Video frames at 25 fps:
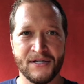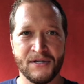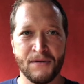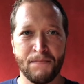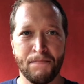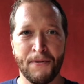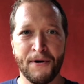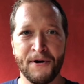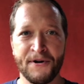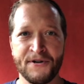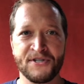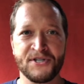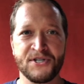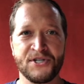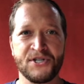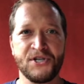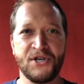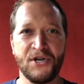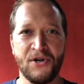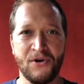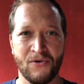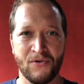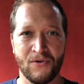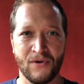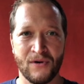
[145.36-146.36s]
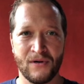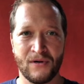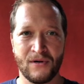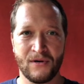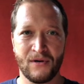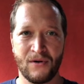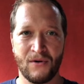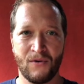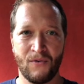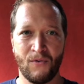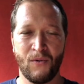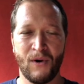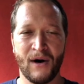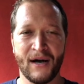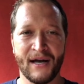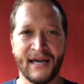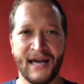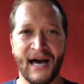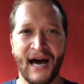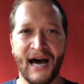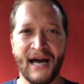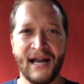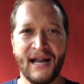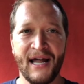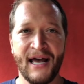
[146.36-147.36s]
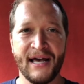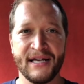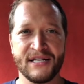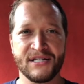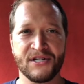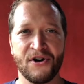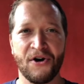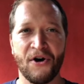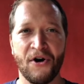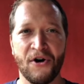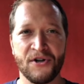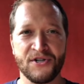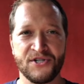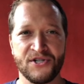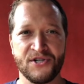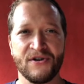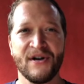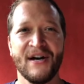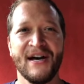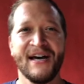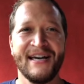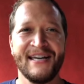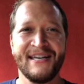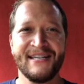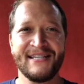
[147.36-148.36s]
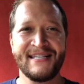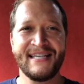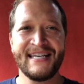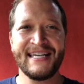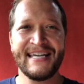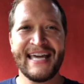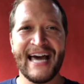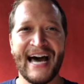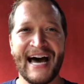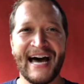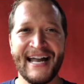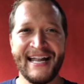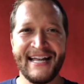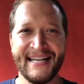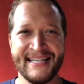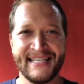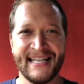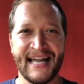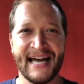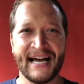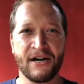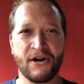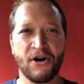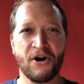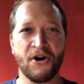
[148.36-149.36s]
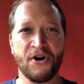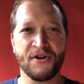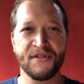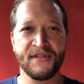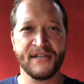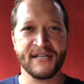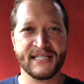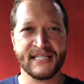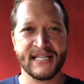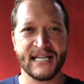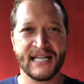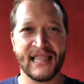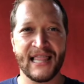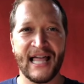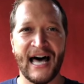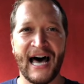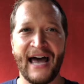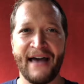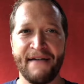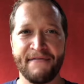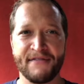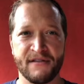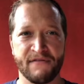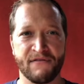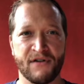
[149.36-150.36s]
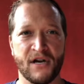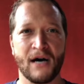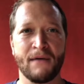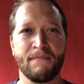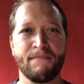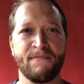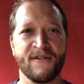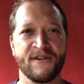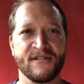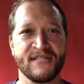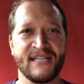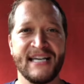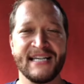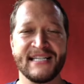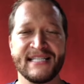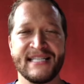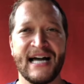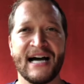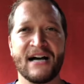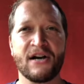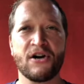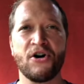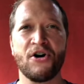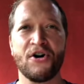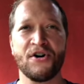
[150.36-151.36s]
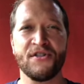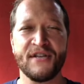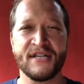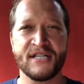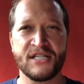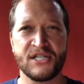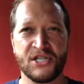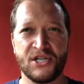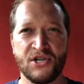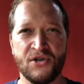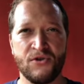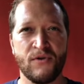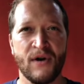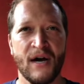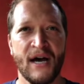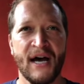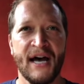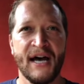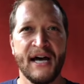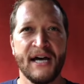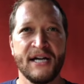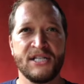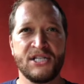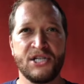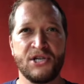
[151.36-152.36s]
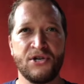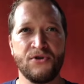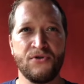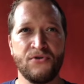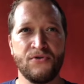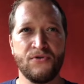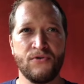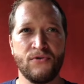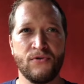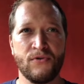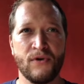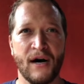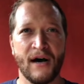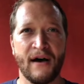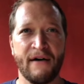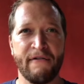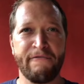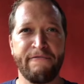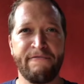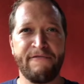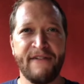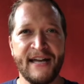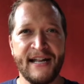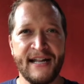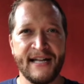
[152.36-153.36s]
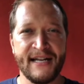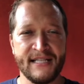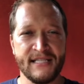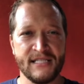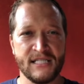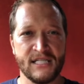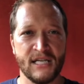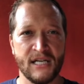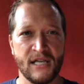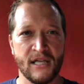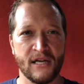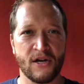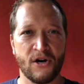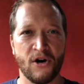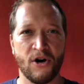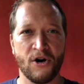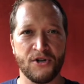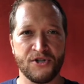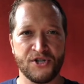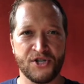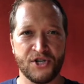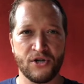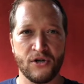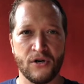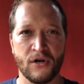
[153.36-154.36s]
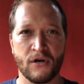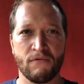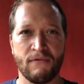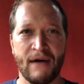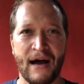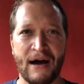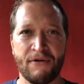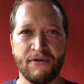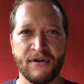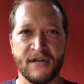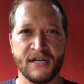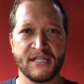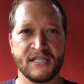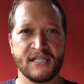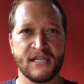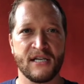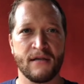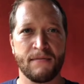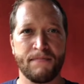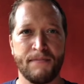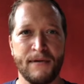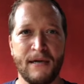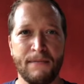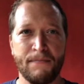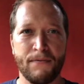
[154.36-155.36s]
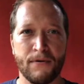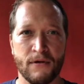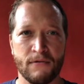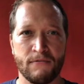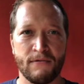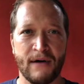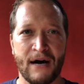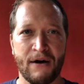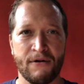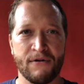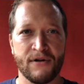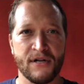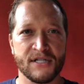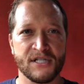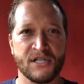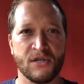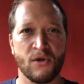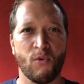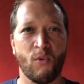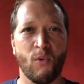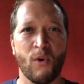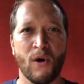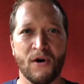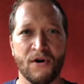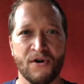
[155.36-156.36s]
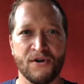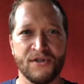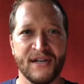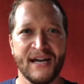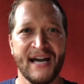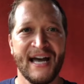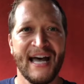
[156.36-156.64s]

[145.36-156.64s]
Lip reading: pursue what God has called you. You see, God has not called us to lives of comfort. He has not called us to fit into the culture around us, to the people around us, the world,